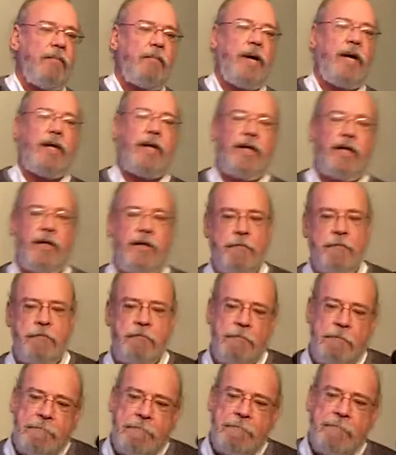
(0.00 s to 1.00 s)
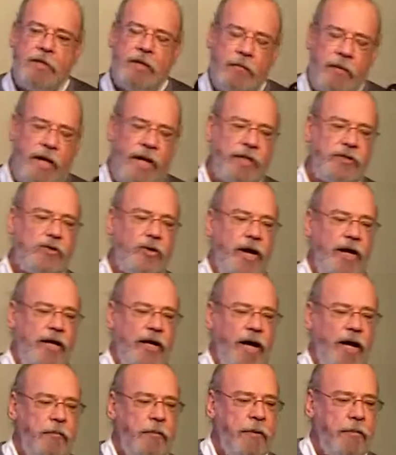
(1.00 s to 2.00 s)
But I try and
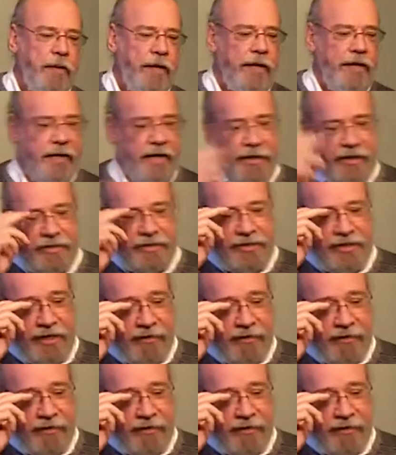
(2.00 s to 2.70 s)
help him. And